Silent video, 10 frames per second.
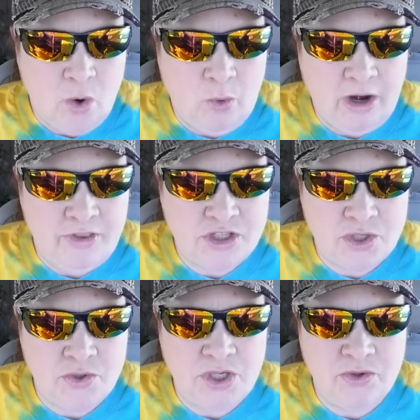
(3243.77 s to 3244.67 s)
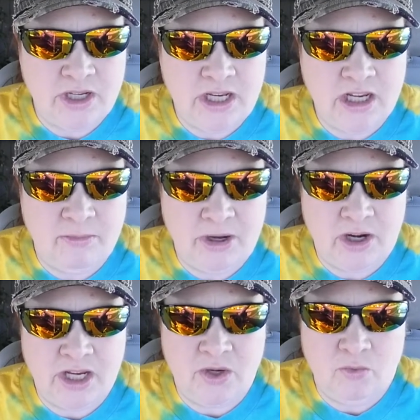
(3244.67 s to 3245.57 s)
where the two unique
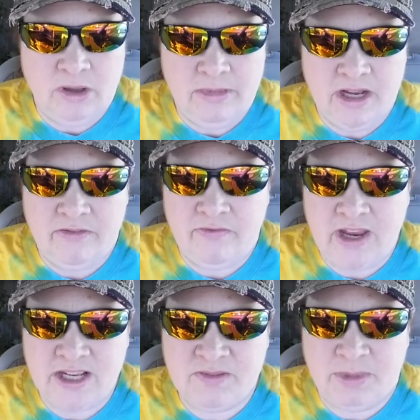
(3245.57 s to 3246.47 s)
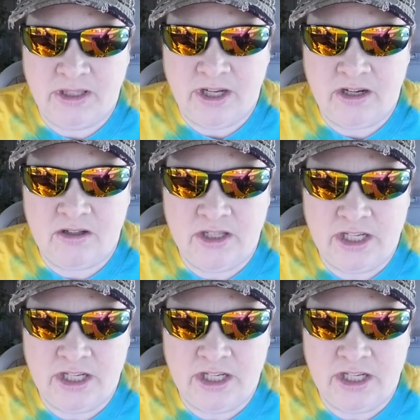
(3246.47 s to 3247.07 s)
American women face political